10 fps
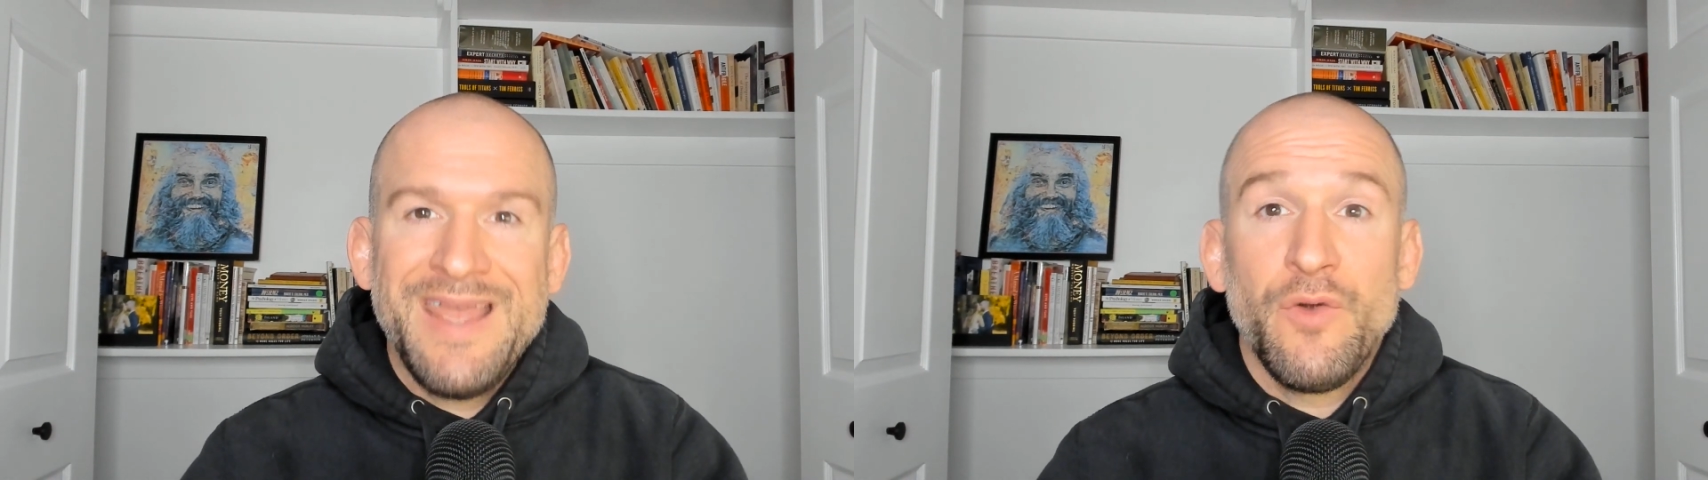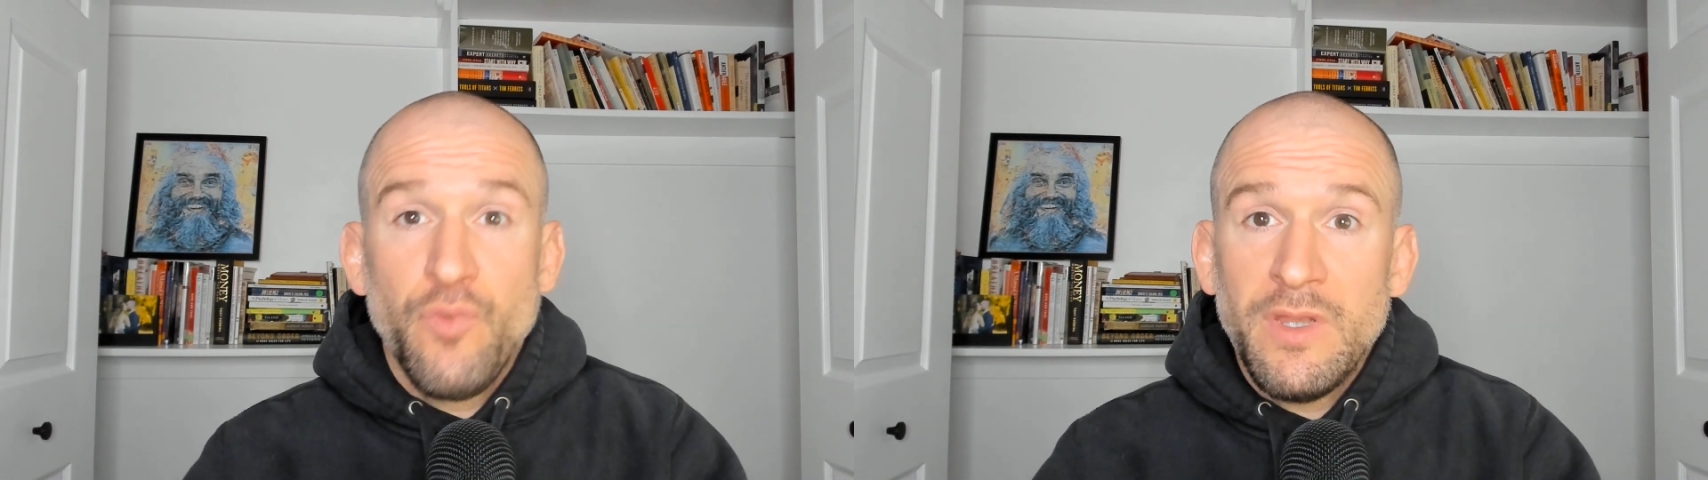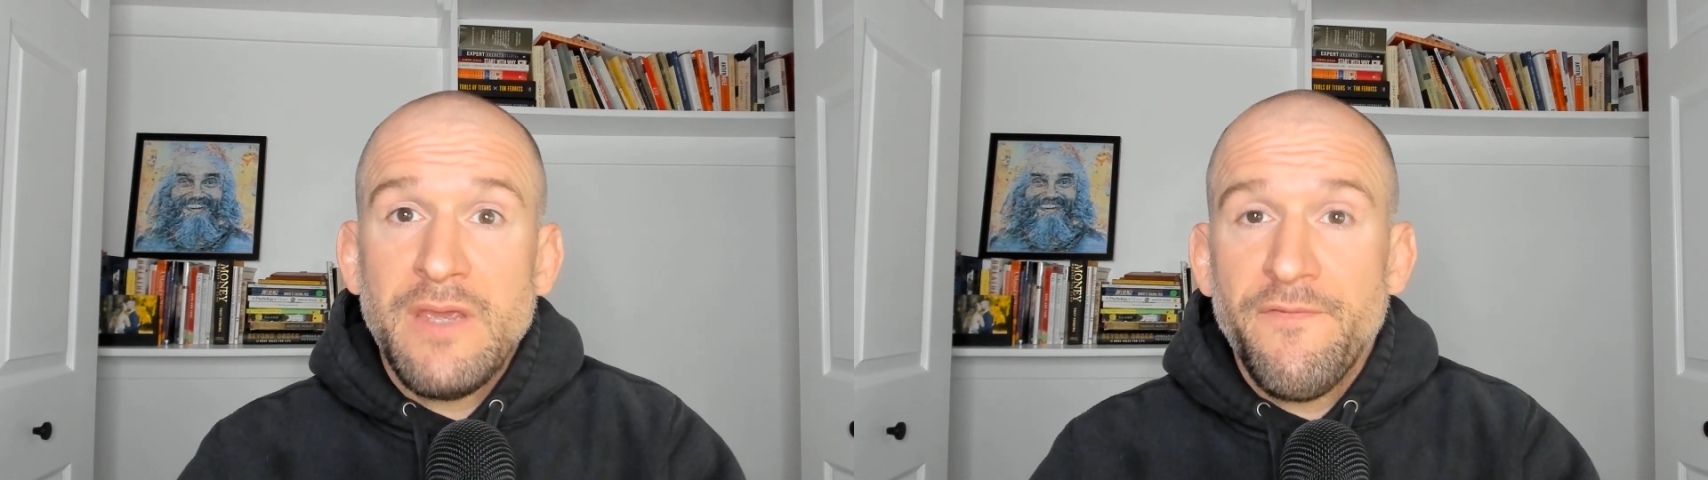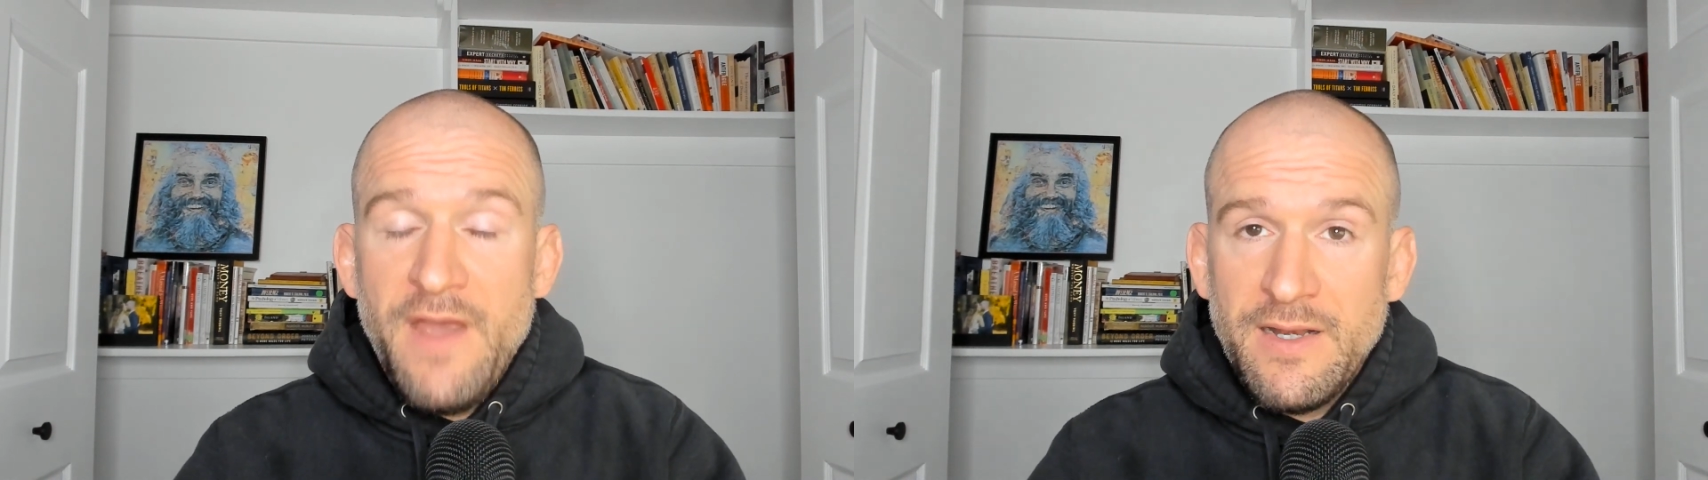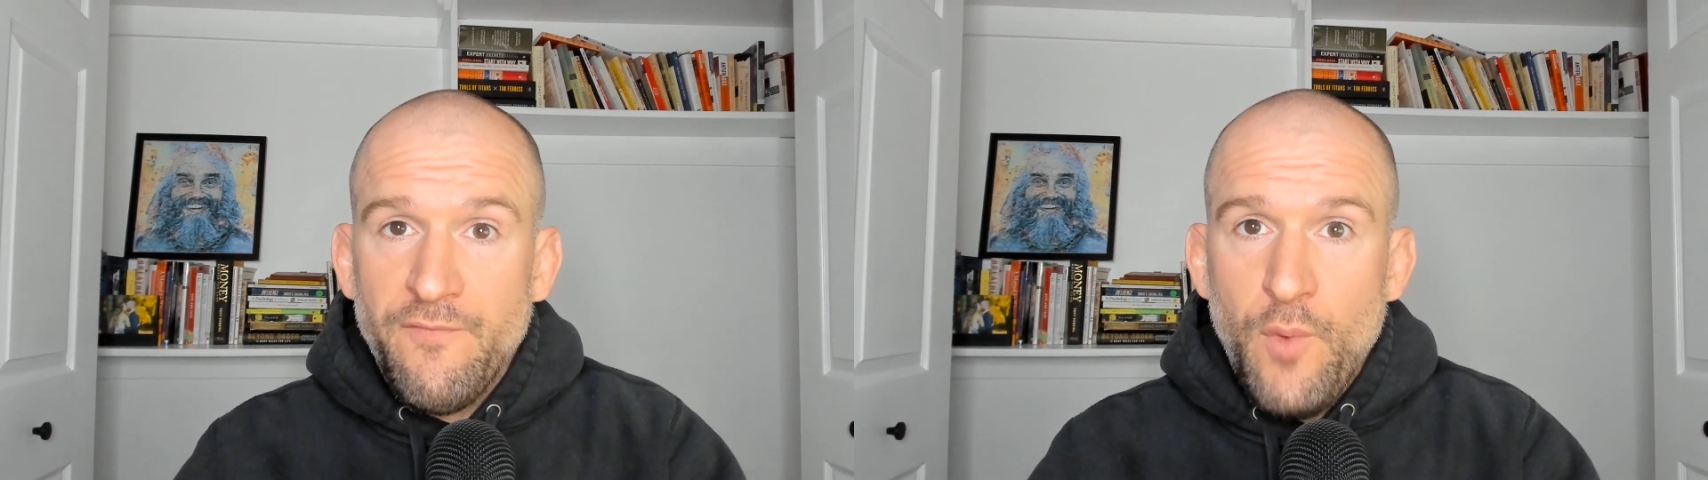in a really
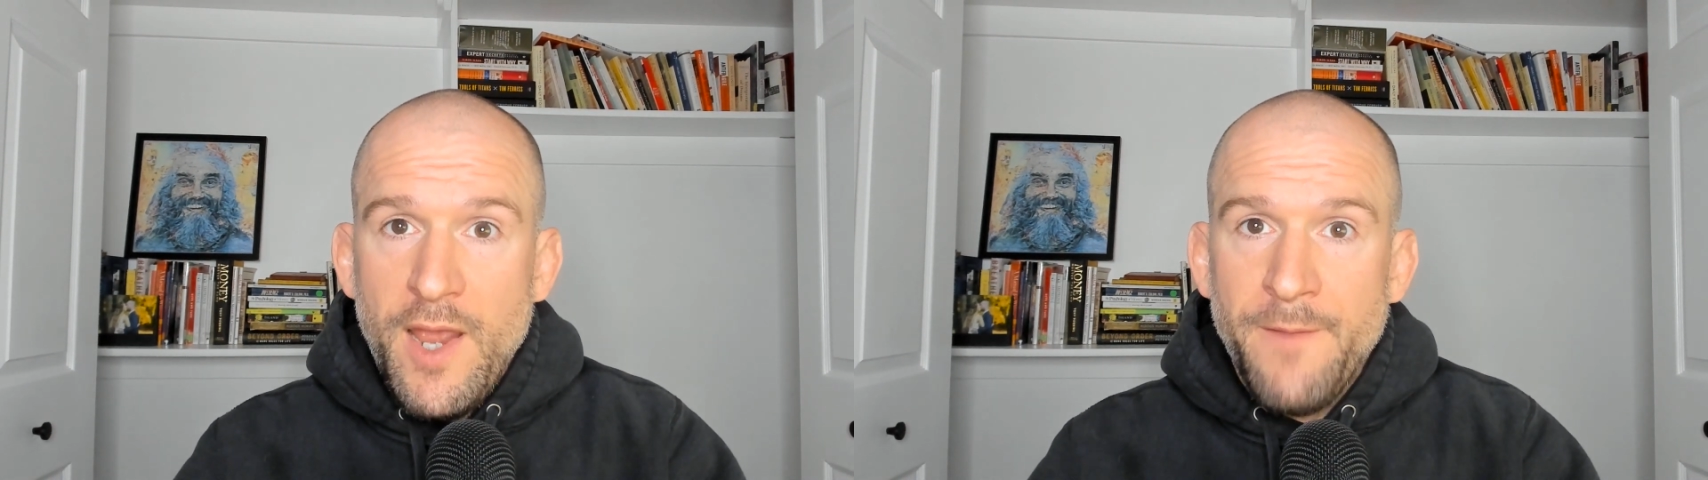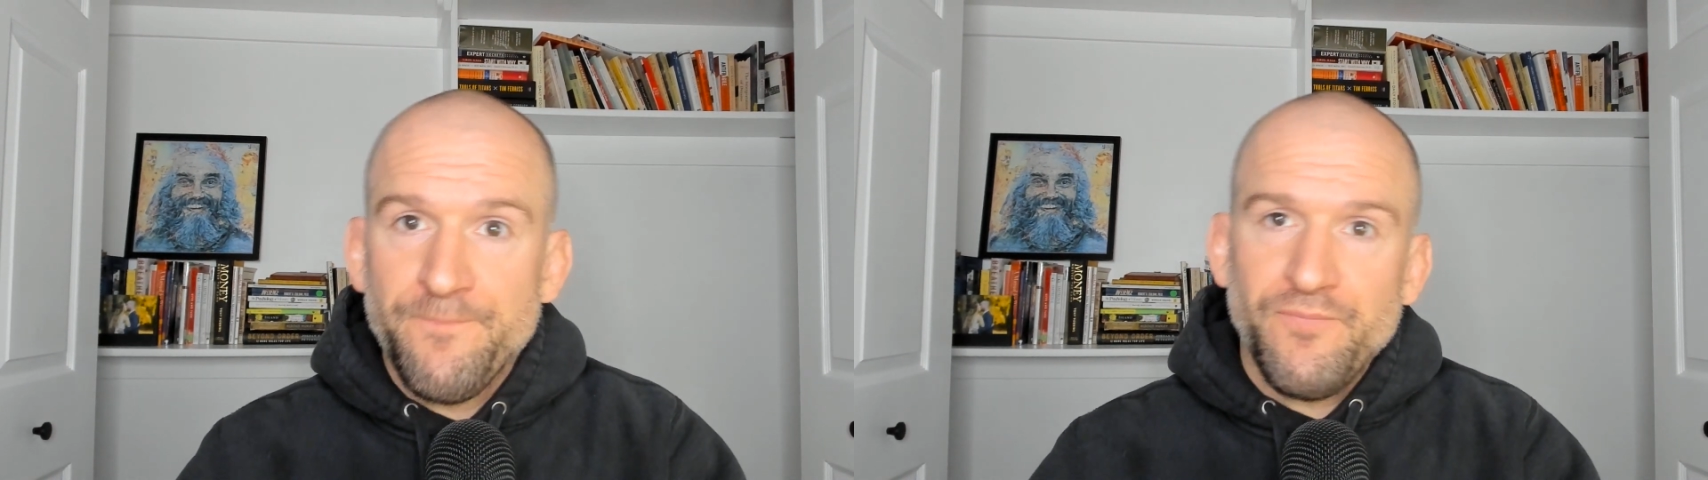effective way.